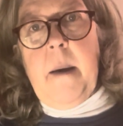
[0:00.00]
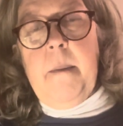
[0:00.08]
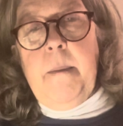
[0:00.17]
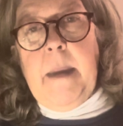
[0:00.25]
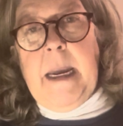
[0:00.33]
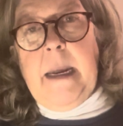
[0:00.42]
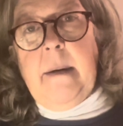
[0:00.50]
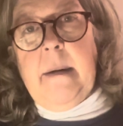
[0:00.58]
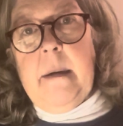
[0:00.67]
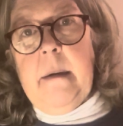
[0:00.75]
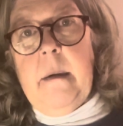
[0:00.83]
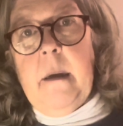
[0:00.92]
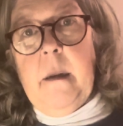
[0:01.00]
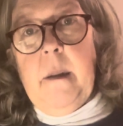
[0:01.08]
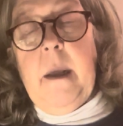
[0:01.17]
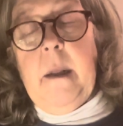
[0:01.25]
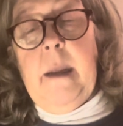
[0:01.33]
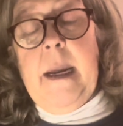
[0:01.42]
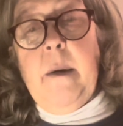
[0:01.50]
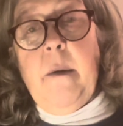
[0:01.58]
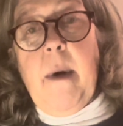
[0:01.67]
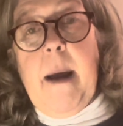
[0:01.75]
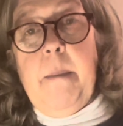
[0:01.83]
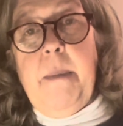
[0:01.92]
meat, a lean
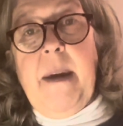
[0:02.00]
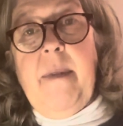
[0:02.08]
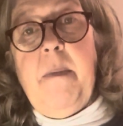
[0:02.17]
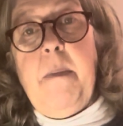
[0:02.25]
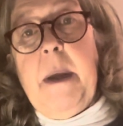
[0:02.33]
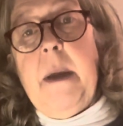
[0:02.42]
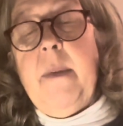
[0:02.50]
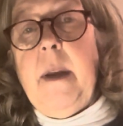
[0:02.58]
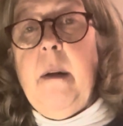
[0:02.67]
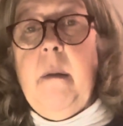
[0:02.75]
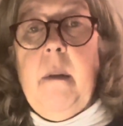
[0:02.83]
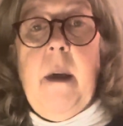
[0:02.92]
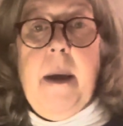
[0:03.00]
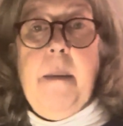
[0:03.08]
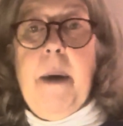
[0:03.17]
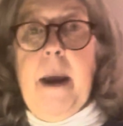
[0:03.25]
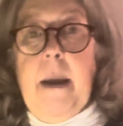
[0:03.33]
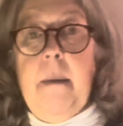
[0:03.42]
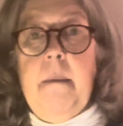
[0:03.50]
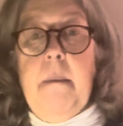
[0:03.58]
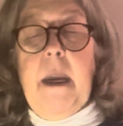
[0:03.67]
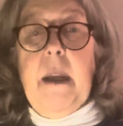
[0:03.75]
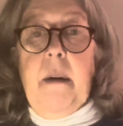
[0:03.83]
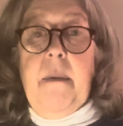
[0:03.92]
ground beef, because I don't like my
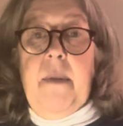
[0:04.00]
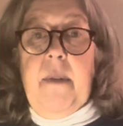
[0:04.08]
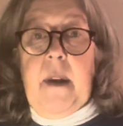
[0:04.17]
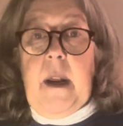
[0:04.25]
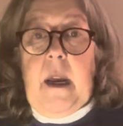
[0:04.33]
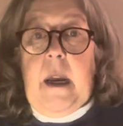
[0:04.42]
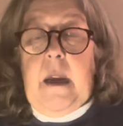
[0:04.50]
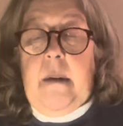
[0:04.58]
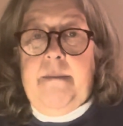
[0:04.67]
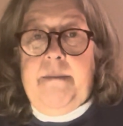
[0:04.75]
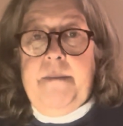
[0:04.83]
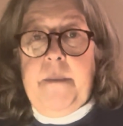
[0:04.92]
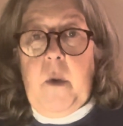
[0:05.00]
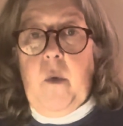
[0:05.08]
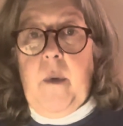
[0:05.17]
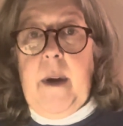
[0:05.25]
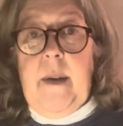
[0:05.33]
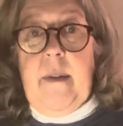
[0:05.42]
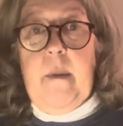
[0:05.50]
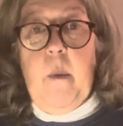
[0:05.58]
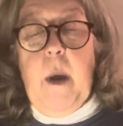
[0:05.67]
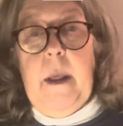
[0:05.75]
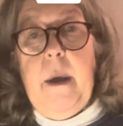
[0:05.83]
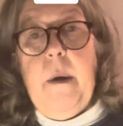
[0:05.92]
meatloaf sitting in grease
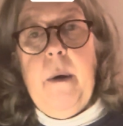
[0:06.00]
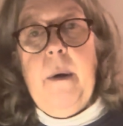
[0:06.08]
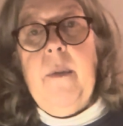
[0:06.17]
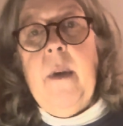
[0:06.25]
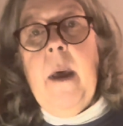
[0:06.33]
while it cooks.